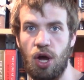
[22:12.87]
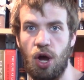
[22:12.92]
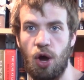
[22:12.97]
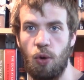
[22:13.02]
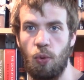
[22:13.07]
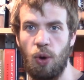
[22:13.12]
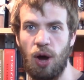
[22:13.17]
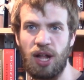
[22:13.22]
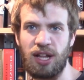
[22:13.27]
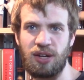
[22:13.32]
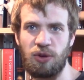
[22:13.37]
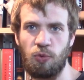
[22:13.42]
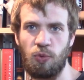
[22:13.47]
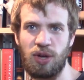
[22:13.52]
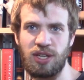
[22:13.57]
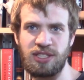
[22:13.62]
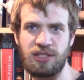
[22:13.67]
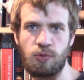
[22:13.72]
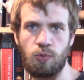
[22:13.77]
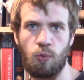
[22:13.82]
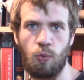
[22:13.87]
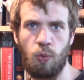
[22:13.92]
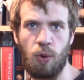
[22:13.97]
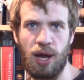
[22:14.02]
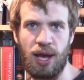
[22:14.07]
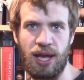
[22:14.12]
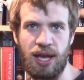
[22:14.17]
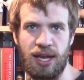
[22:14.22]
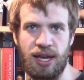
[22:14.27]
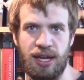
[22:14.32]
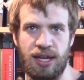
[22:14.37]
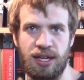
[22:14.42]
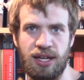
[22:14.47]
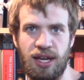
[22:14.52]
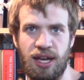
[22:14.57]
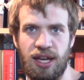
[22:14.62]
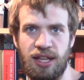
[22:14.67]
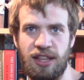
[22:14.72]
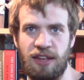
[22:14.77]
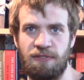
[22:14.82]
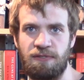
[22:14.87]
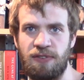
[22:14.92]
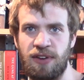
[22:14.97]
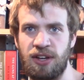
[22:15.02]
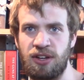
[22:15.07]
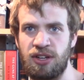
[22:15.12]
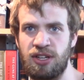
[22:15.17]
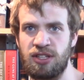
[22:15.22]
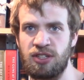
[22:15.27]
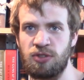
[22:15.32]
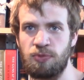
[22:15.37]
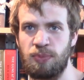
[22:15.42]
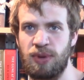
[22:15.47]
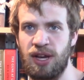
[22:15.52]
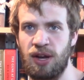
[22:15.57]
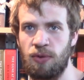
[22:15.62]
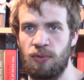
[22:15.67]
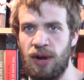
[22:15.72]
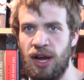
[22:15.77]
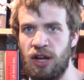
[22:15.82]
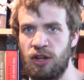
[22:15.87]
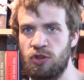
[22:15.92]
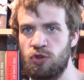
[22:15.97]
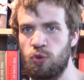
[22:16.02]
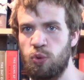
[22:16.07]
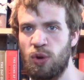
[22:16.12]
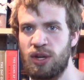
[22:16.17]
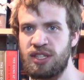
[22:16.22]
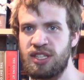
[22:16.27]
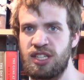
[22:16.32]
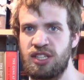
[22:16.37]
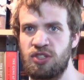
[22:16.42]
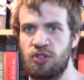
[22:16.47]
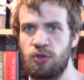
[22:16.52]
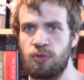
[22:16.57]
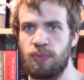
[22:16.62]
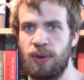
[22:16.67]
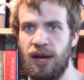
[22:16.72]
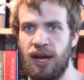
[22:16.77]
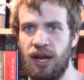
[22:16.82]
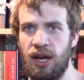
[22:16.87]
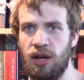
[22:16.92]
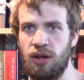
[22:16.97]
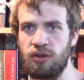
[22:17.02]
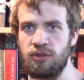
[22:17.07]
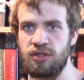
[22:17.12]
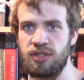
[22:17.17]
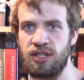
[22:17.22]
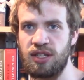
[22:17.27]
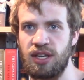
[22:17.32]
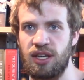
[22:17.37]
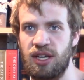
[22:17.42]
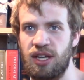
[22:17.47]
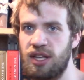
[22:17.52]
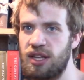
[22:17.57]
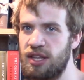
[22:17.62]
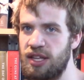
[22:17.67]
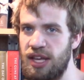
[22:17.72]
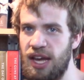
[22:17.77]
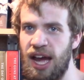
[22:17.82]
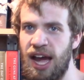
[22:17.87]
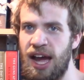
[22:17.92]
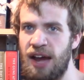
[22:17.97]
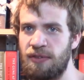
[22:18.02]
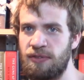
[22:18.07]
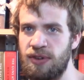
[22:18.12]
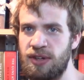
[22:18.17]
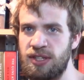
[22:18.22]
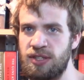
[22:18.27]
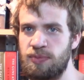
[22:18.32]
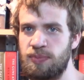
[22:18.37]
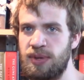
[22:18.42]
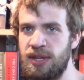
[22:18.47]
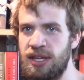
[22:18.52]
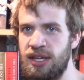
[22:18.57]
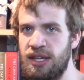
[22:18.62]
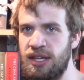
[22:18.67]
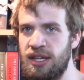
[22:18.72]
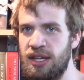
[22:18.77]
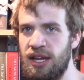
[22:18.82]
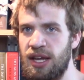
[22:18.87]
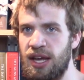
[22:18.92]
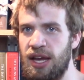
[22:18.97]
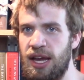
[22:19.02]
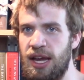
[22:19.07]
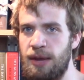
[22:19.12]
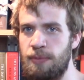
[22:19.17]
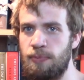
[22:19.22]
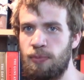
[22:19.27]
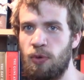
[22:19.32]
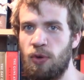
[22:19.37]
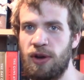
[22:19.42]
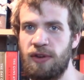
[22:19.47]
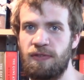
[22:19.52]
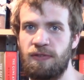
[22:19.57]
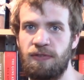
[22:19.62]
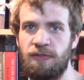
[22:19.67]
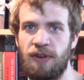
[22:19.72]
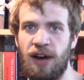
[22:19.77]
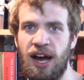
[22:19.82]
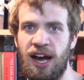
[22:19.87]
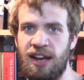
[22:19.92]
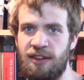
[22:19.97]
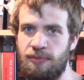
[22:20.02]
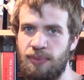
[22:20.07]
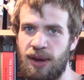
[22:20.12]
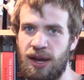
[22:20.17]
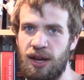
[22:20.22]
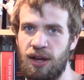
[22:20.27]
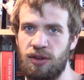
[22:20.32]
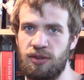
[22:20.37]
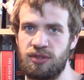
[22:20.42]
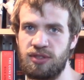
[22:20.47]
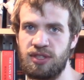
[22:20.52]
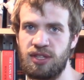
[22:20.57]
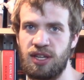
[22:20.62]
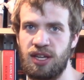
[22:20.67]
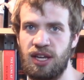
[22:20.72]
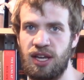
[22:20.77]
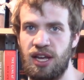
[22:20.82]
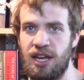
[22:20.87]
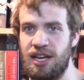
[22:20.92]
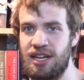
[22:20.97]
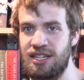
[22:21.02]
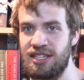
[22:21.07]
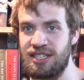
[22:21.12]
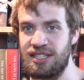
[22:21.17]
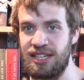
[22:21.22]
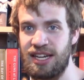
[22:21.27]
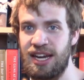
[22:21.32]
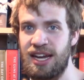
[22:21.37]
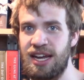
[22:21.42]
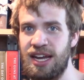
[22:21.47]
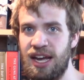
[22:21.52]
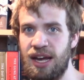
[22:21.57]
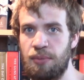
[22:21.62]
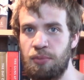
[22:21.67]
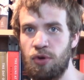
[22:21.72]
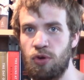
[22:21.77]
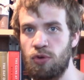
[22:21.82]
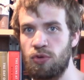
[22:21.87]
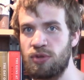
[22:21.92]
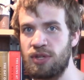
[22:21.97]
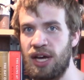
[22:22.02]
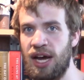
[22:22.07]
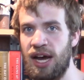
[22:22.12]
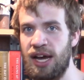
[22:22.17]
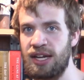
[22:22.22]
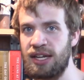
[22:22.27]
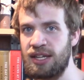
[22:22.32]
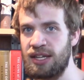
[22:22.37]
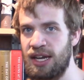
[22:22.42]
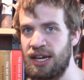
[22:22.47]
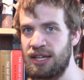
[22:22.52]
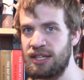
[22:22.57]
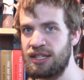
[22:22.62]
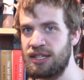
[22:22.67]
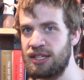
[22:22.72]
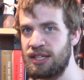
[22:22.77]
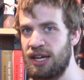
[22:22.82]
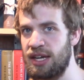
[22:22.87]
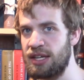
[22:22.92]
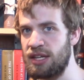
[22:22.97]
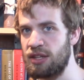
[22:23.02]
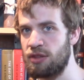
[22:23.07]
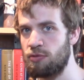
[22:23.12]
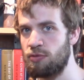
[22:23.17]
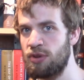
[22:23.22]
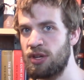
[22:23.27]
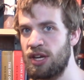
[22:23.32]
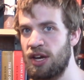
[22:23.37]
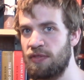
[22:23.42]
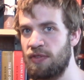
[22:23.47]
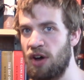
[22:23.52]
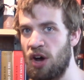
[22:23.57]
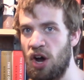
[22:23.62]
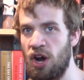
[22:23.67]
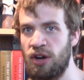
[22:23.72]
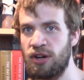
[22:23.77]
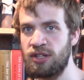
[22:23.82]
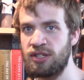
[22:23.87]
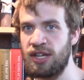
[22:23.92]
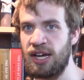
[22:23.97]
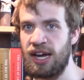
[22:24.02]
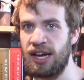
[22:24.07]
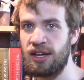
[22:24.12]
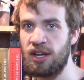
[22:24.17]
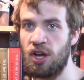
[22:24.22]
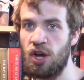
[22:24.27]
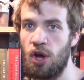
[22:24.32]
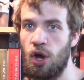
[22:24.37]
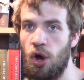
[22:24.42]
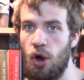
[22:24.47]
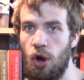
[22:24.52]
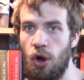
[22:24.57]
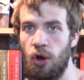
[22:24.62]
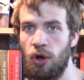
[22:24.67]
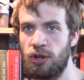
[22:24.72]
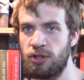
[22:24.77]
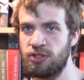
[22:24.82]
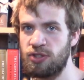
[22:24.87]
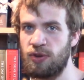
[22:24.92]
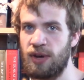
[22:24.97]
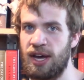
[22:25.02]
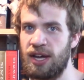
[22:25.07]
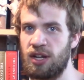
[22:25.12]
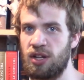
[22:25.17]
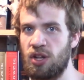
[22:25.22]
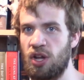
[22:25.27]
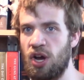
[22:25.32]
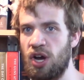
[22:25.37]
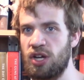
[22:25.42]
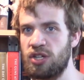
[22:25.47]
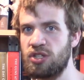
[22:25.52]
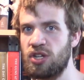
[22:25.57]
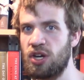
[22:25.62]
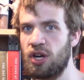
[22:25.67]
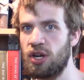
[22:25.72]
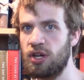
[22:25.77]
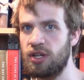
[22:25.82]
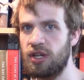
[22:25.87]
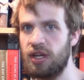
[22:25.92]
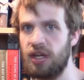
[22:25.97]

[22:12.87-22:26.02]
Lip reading: While it wasn't weighed, they figured it to be around 22 pounds, the average being 8.5 pounds. Sham, who died in 1993 of a heart attack, also had a large heart.